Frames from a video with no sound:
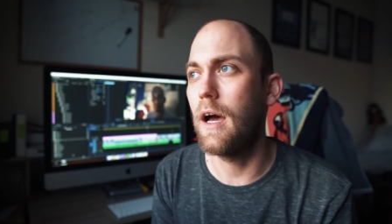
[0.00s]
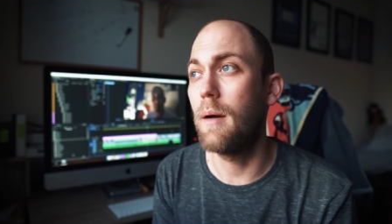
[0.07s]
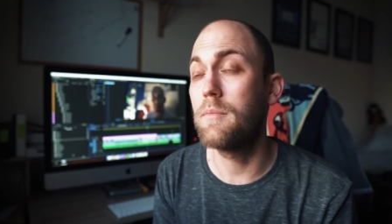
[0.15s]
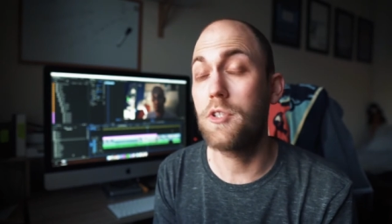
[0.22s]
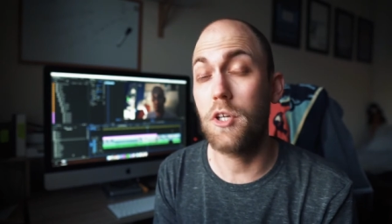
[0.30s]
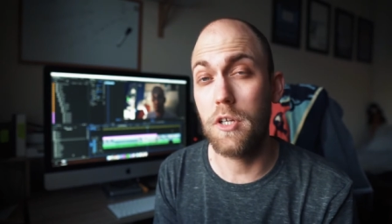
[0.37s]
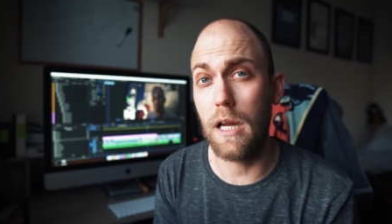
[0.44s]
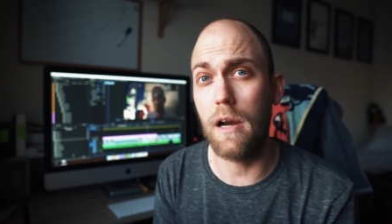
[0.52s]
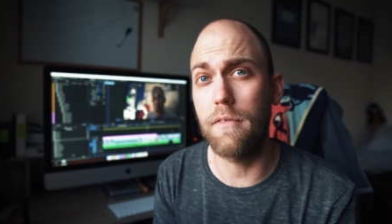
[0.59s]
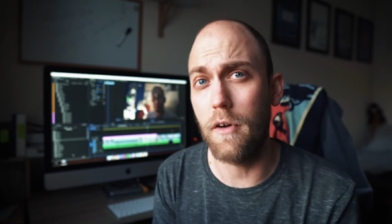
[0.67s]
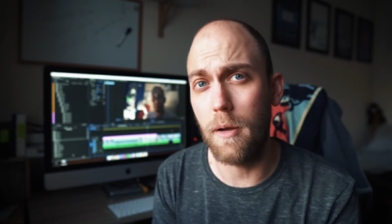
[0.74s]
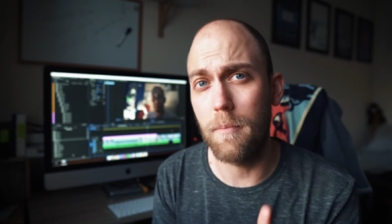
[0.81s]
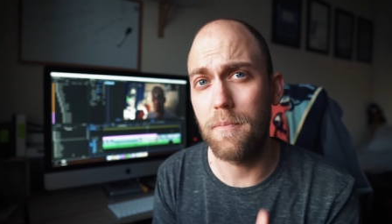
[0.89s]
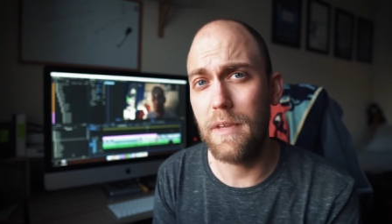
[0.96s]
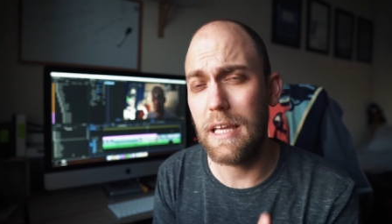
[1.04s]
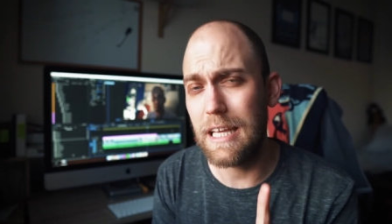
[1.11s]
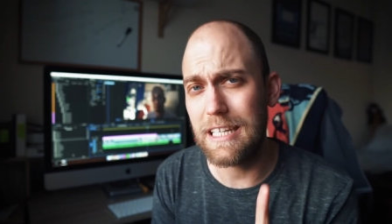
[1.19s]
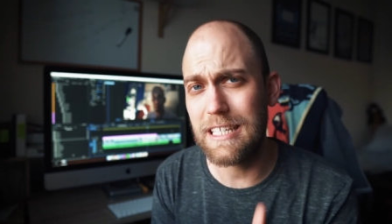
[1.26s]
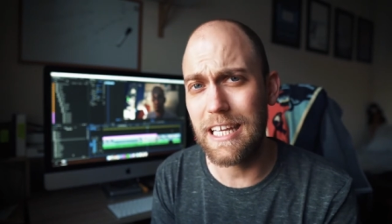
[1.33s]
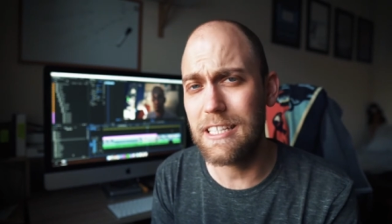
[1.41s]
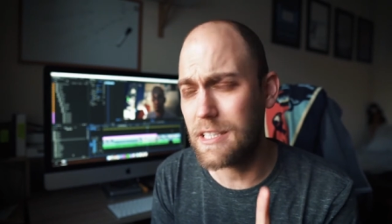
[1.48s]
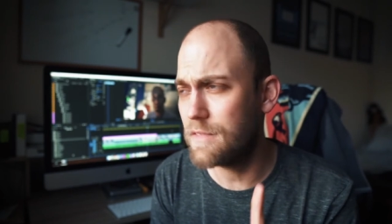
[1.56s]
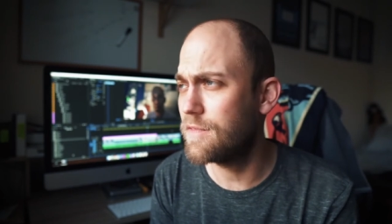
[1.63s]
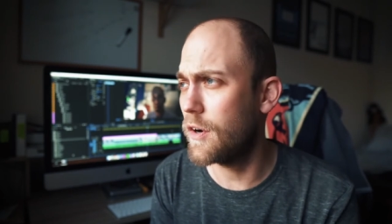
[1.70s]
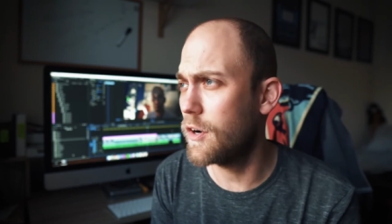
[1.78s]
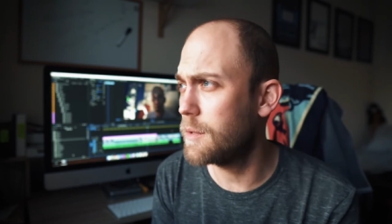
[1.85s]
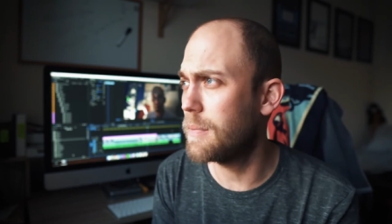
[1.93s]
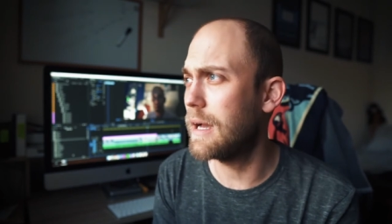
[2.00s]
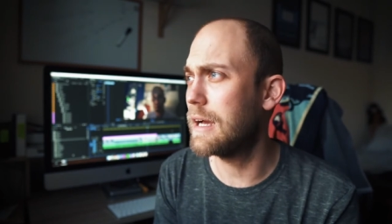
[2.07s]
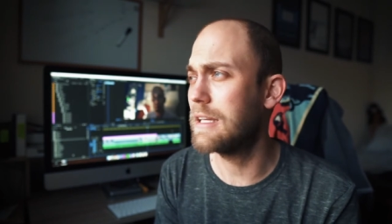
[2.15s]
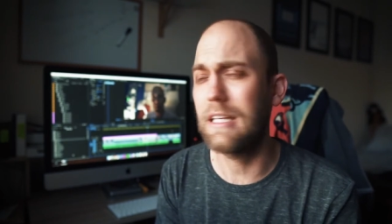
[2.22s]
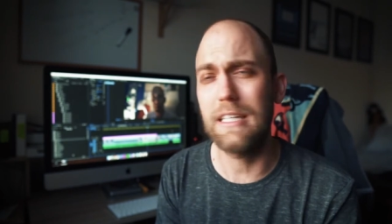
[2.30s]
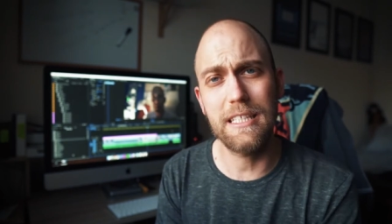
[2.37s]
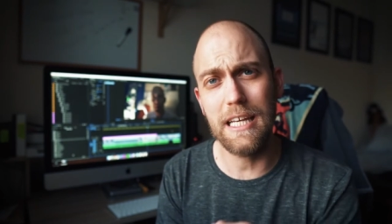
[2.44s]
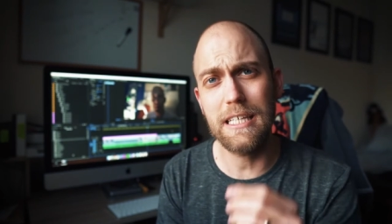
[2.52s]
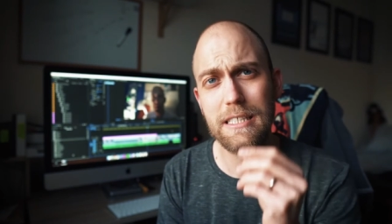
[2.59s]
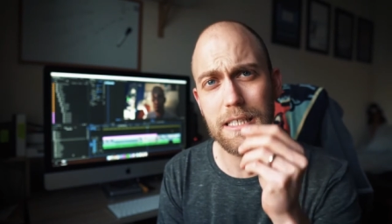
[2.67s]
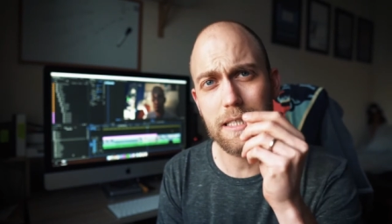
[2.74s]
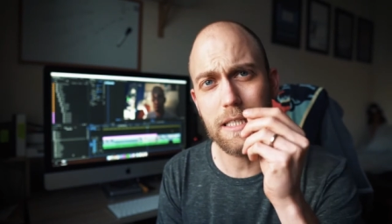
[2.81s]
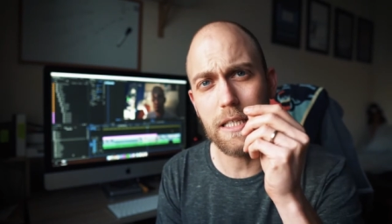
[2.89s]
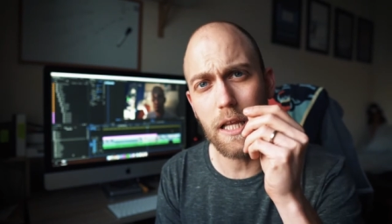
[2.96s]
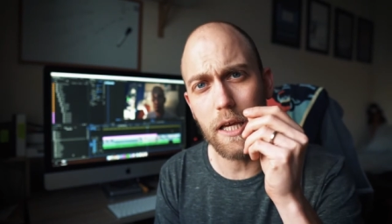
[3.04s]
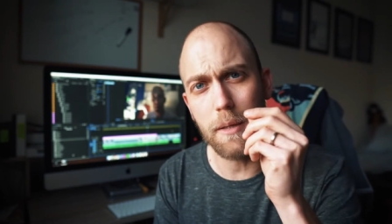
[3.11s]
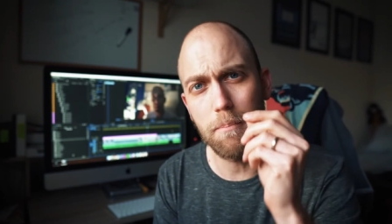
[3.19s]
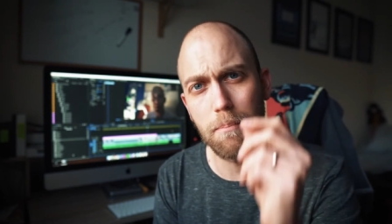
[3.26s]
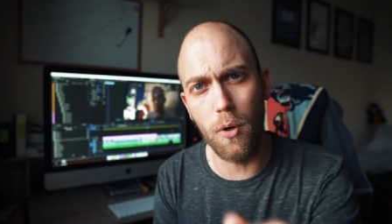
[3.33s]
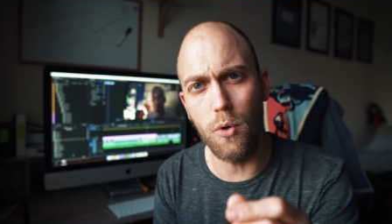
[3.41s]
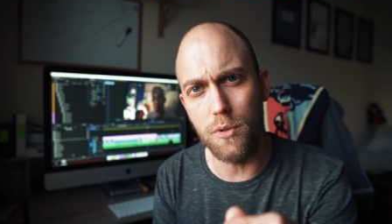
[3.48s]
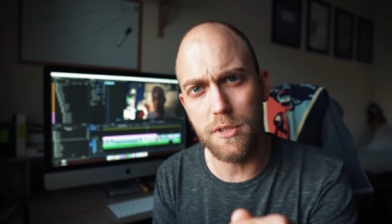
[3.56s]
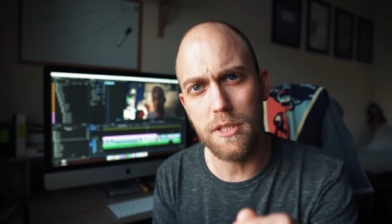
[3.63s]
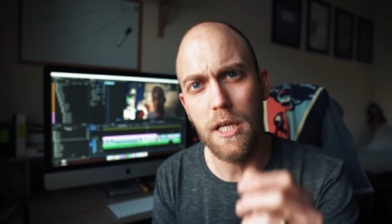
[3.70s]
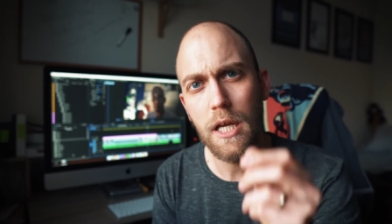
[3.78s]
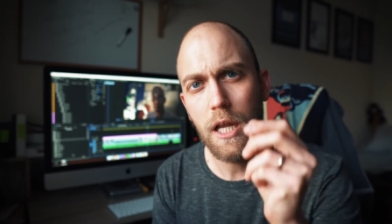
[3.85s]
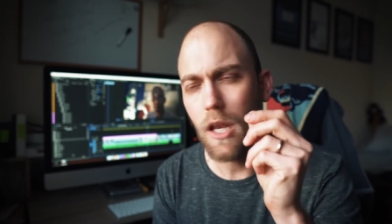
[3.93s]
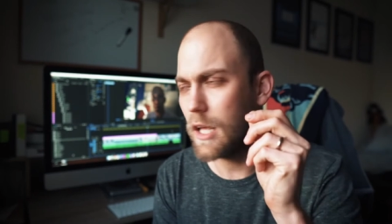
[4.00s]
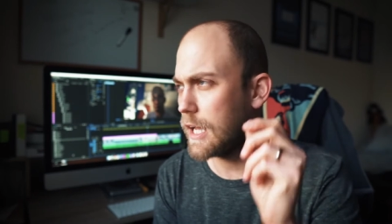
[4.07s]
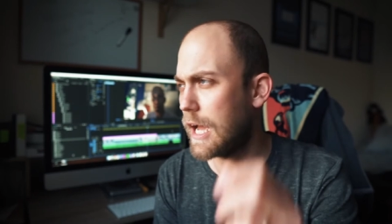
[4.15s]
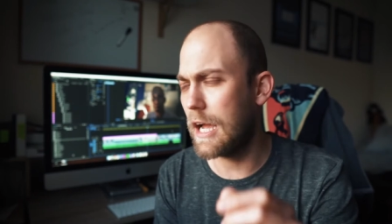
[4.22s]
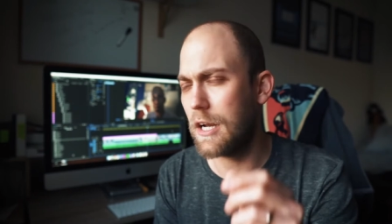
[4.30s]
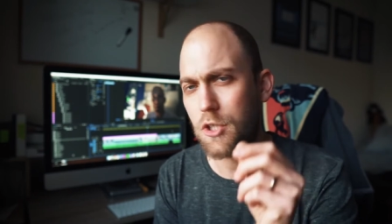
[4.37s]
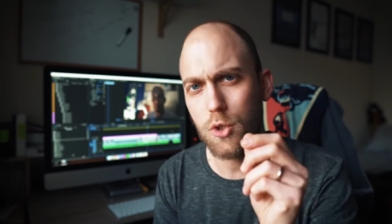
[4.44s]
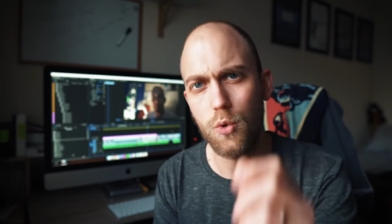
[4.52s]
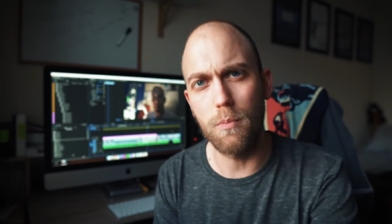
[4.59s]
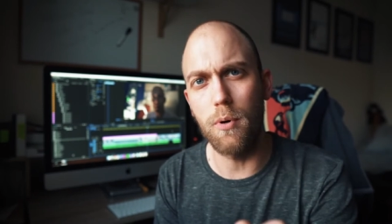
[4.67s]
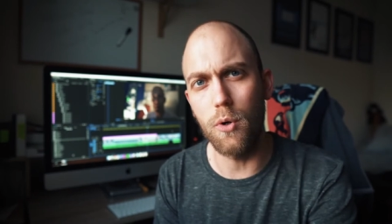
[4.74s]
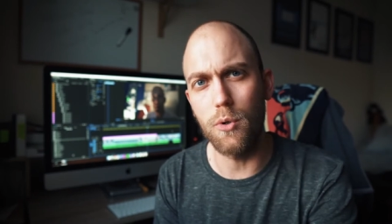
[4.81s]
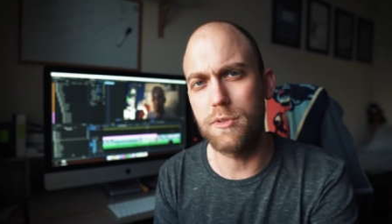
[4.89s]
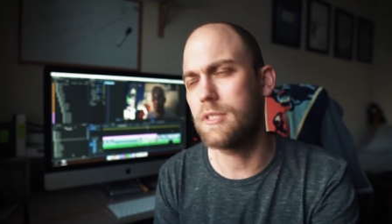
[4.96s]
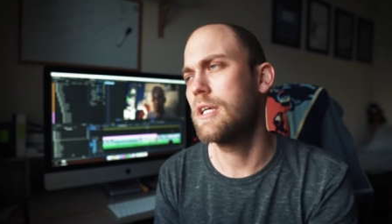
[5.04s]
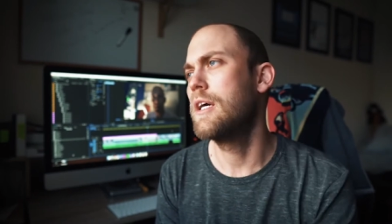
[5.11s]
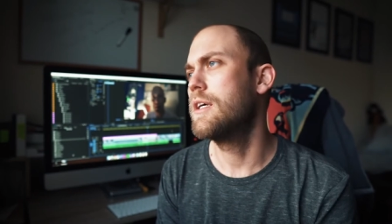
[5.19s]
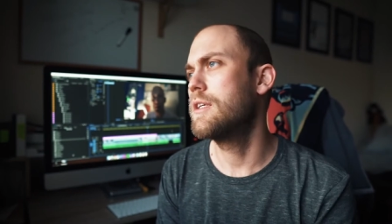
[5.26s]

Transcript: Um, to clarify, it tasted very bad. It tasted like balls, like actual balls.